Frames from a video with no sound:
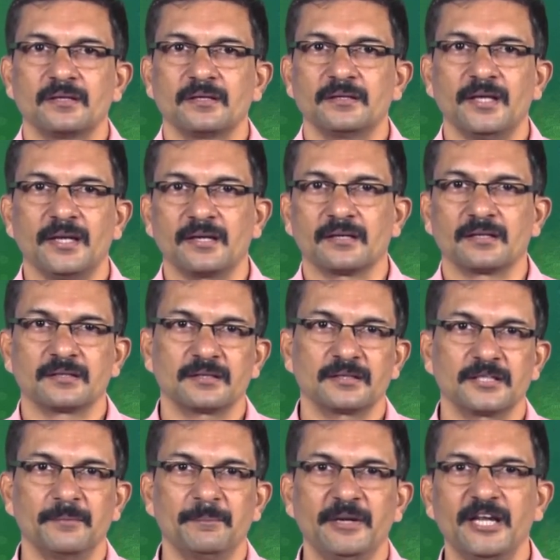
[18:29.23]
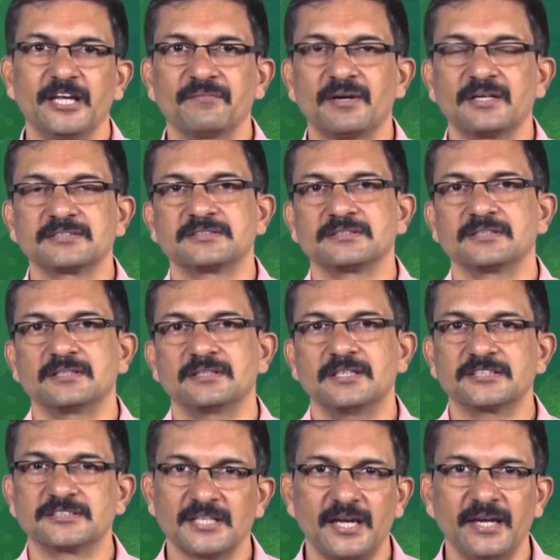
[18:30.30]
Then the building was
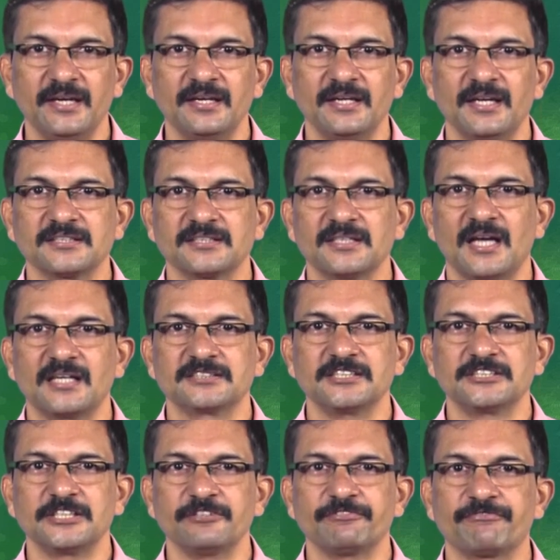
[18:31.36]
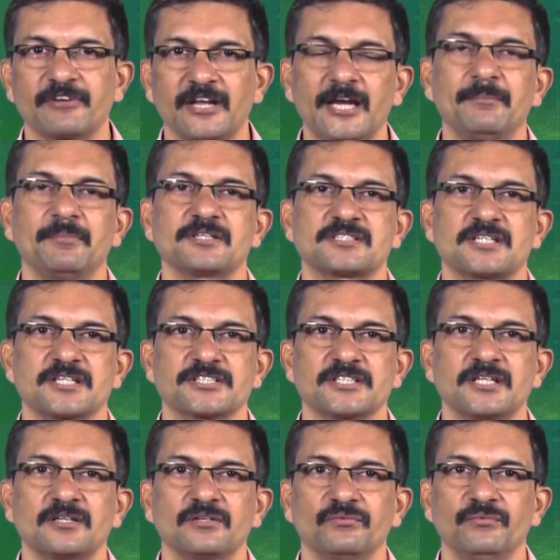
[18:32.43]
designed as an RCC framed
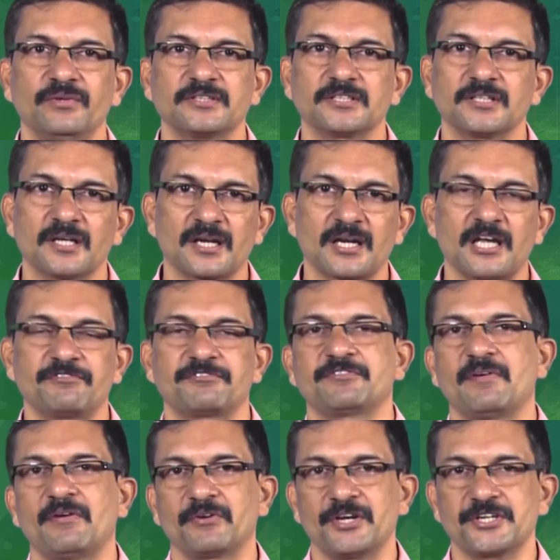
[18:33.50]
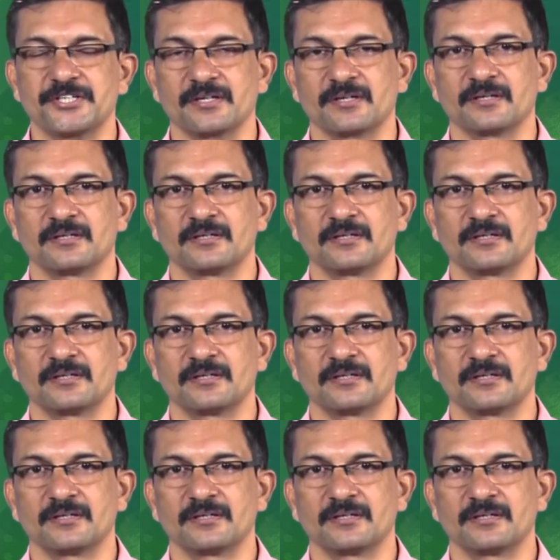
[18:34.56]
structure with raft foundation.